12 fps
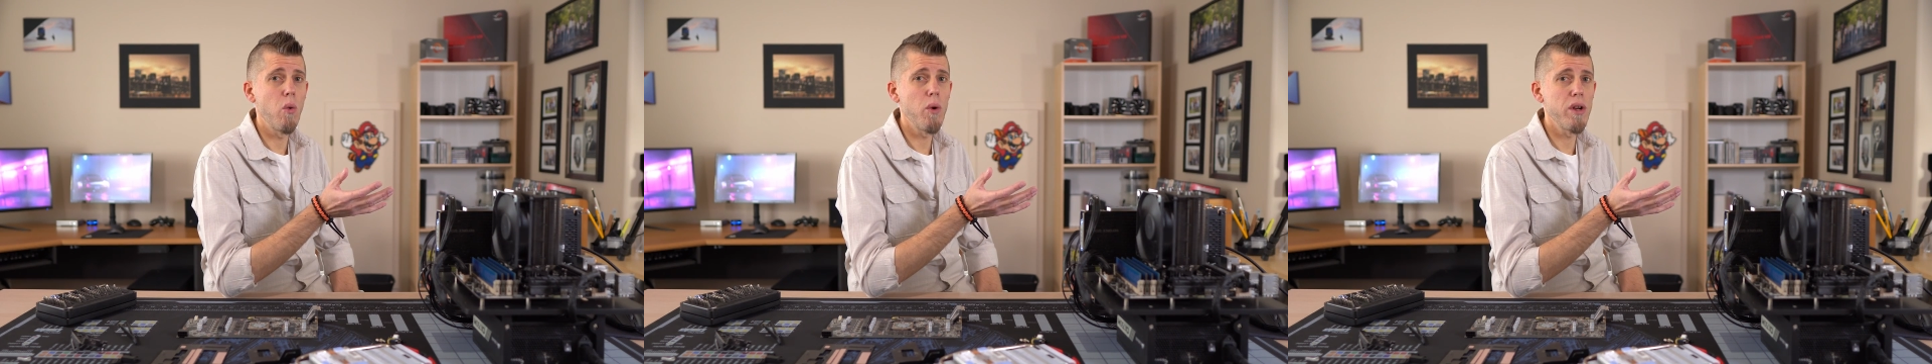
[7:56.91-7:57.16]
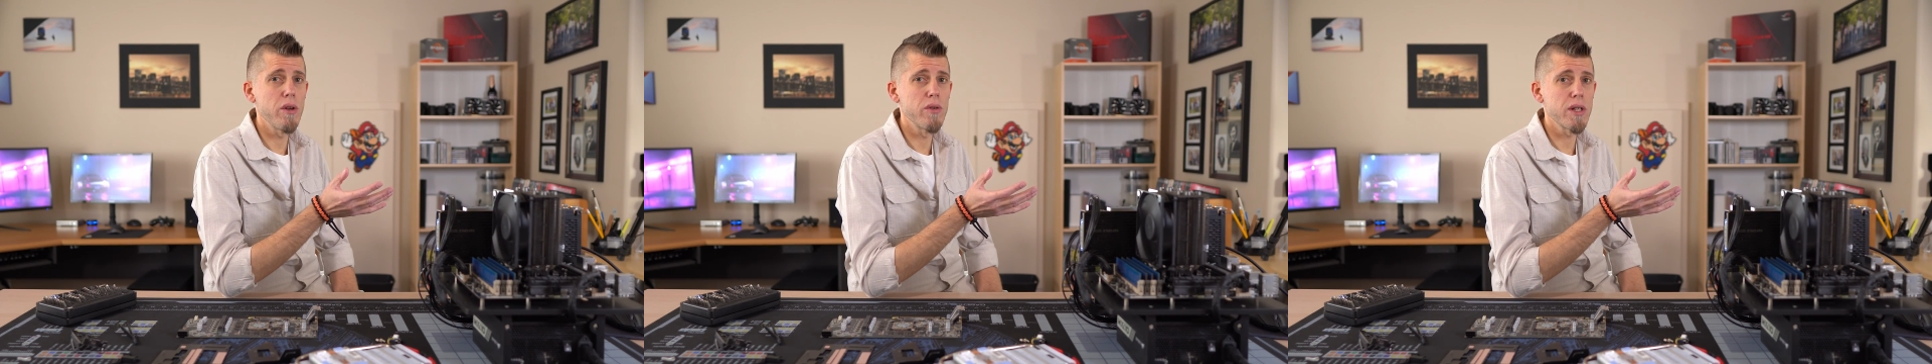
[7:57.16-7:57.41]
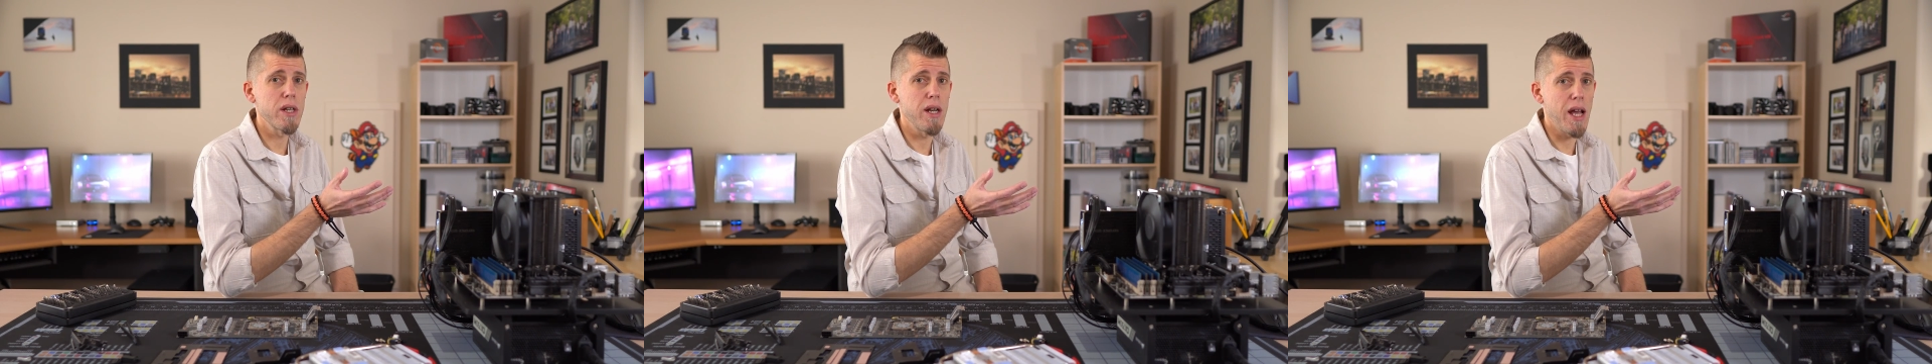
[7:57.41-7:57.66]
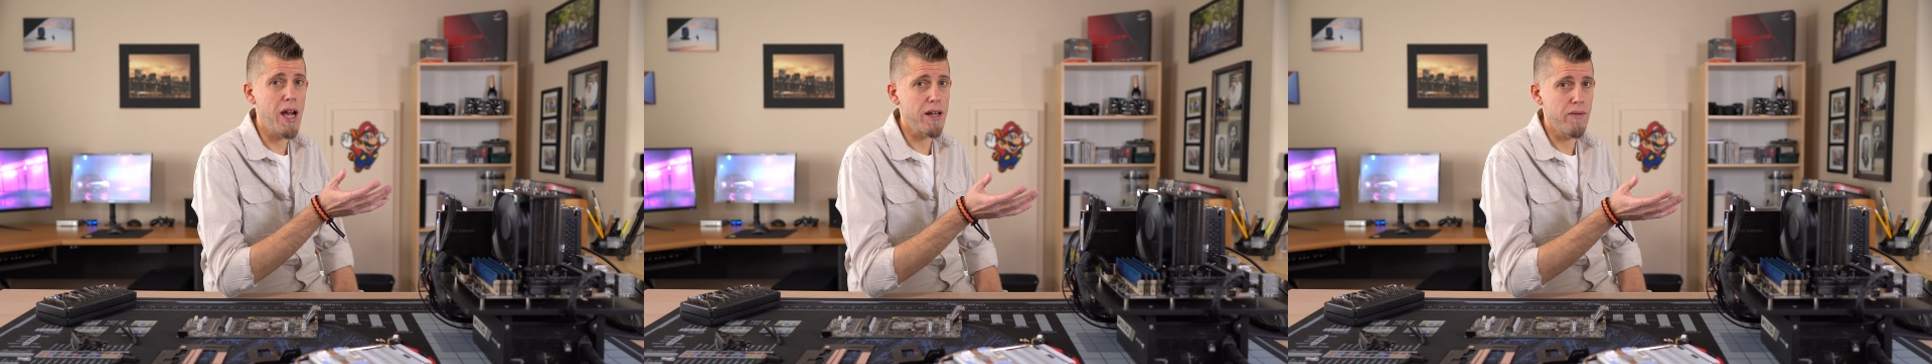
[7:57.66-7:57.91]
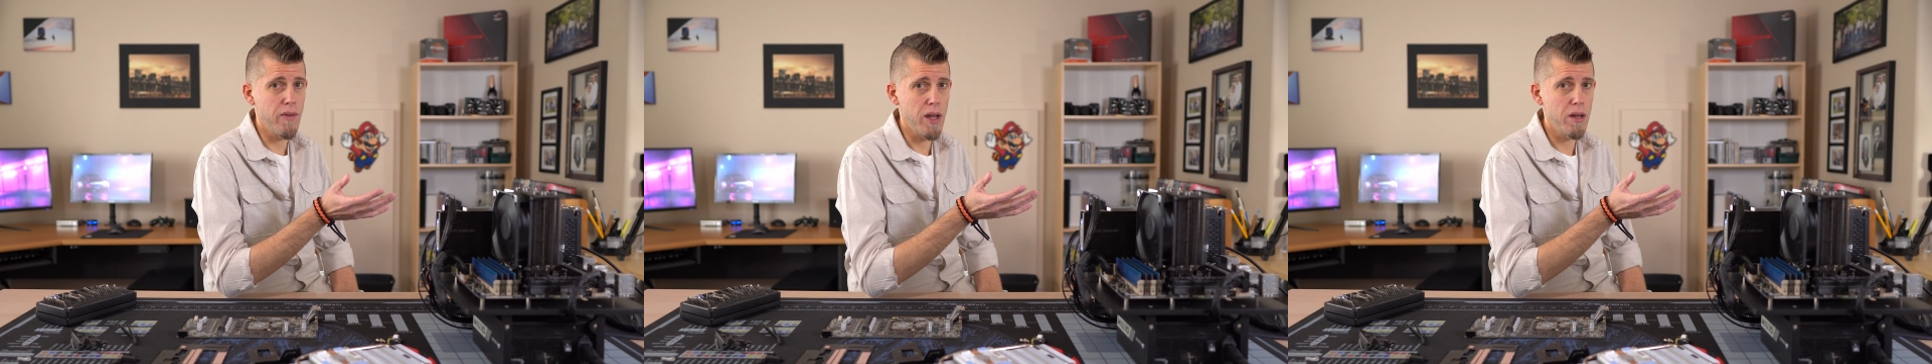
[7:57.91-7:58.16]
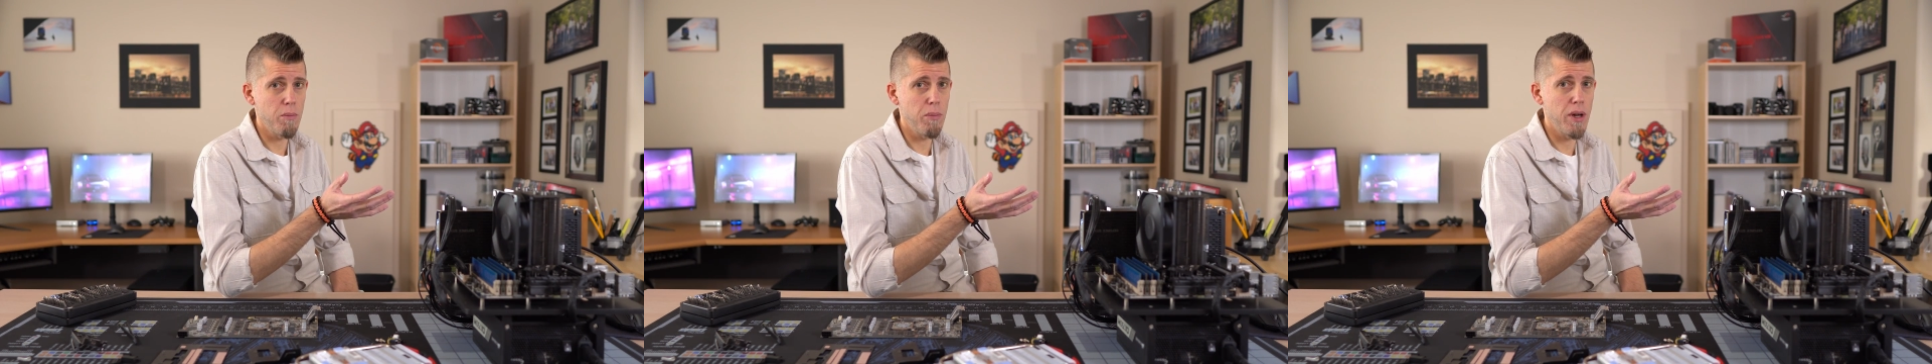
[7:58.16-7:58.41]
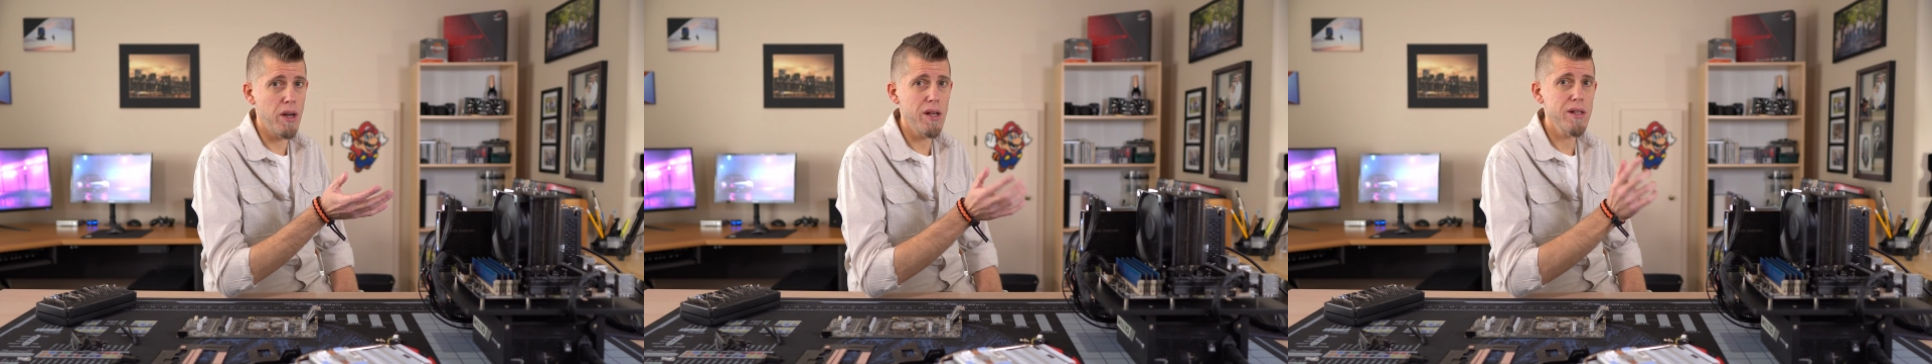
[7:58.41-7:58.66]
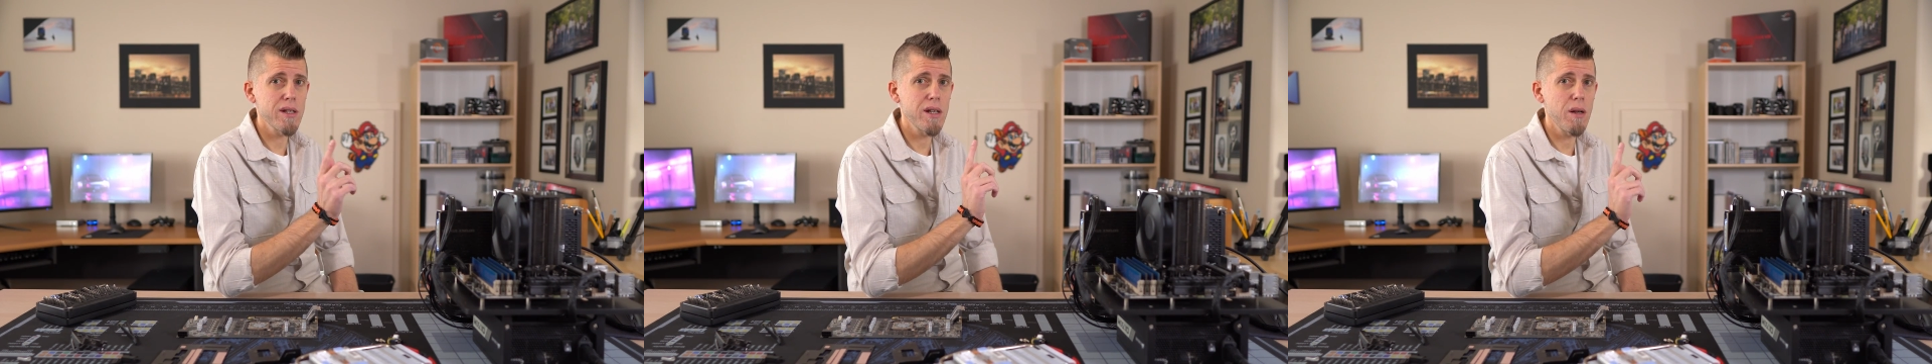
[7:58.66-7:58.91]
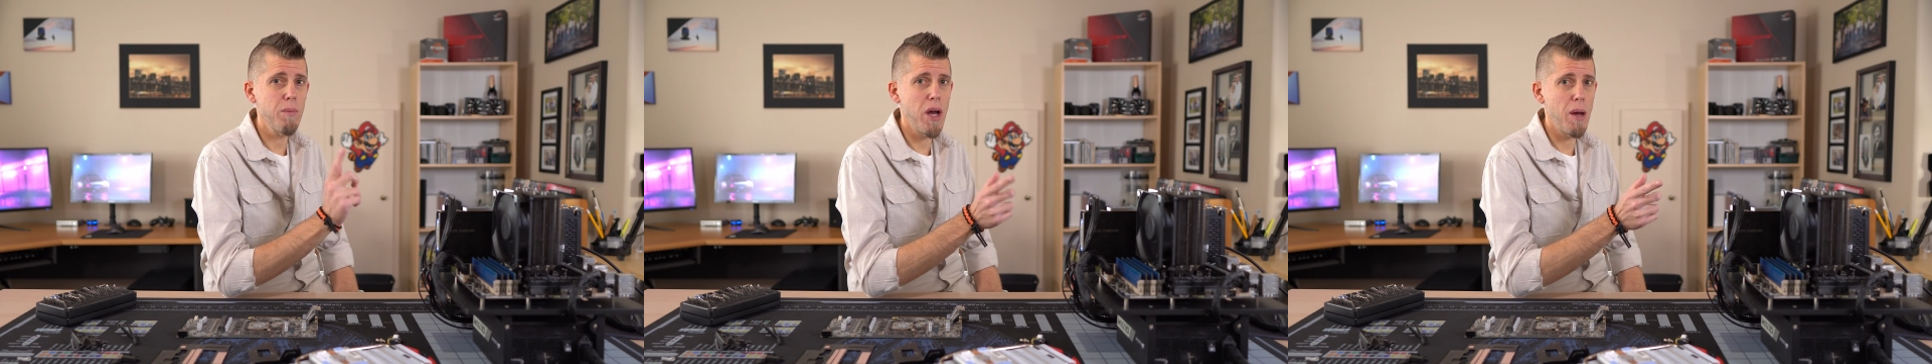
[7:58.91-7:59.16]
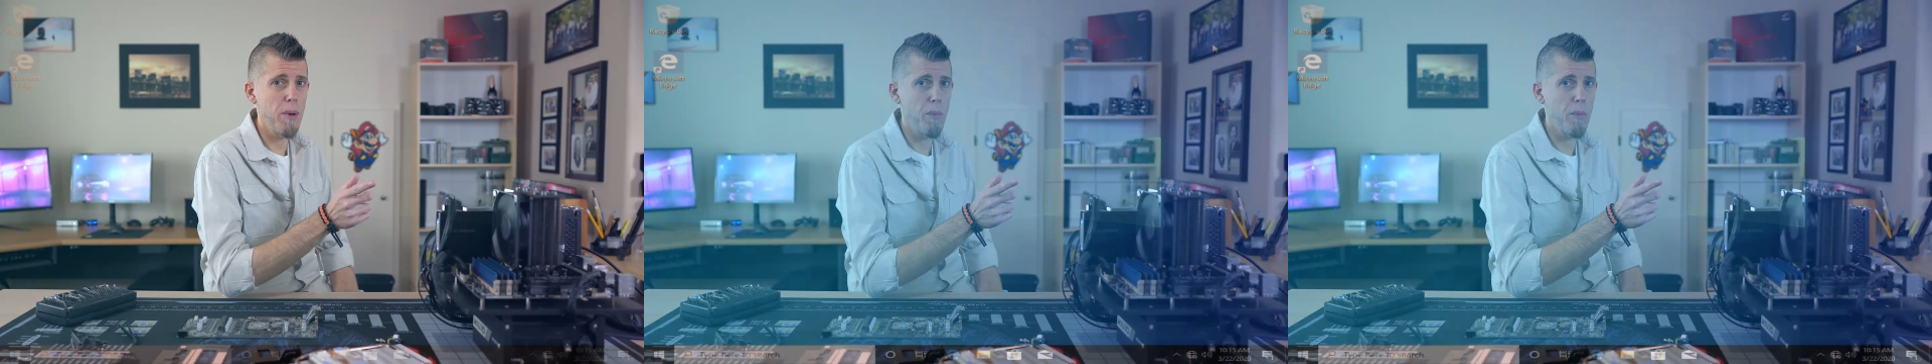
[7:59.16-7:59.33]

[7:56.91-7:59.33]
Windows can activate, but it's gonna pop